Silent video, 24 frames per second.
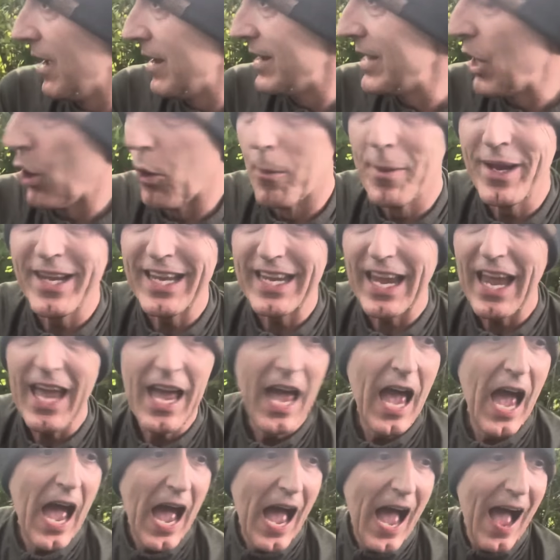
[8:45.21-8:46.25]
Now I'm in here,
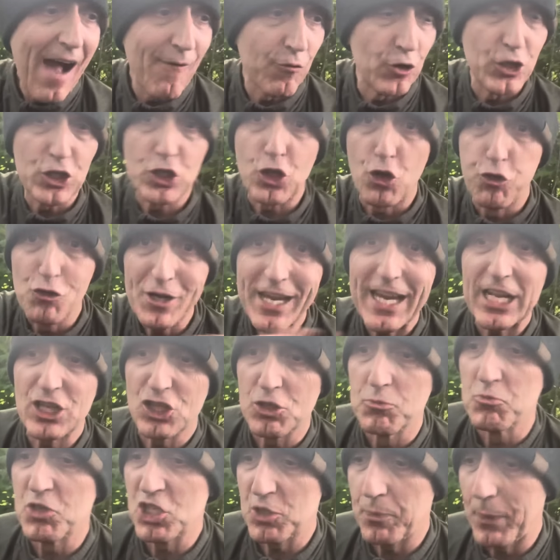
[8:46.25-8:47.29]
I've got to create
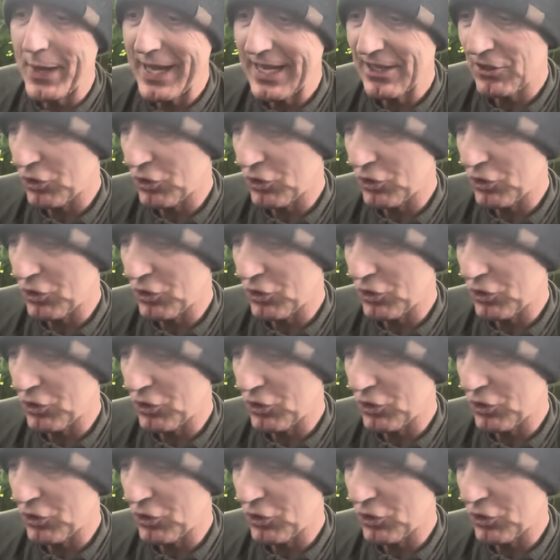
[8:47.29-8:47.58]
some space